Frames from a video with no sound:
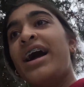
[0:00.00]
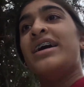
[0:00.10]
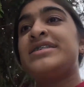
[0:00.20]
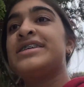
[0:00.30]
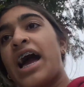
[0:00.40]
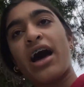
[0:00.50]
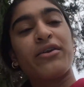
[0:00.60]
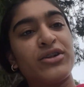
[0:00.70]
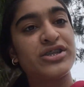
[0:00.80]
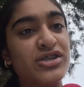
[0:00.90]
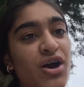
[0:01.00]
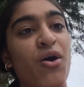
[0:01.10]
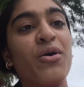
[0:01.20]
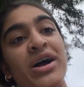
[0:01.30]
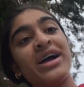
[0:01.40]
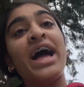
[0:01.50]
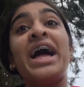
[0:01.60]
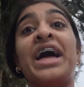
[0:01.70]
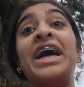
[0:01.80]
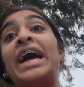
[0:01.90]
Seattle is so
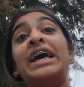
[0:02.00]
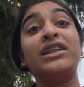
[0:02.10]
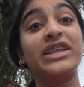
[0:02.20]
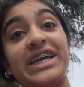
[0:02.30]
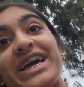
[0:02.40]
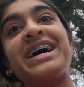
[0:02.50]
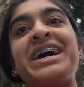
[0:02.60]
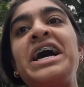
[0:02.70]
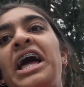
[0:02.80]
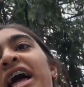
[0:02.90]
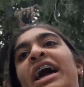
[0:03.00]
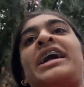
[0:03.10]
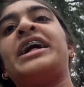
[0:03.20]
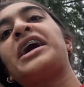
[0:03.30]
hilly and I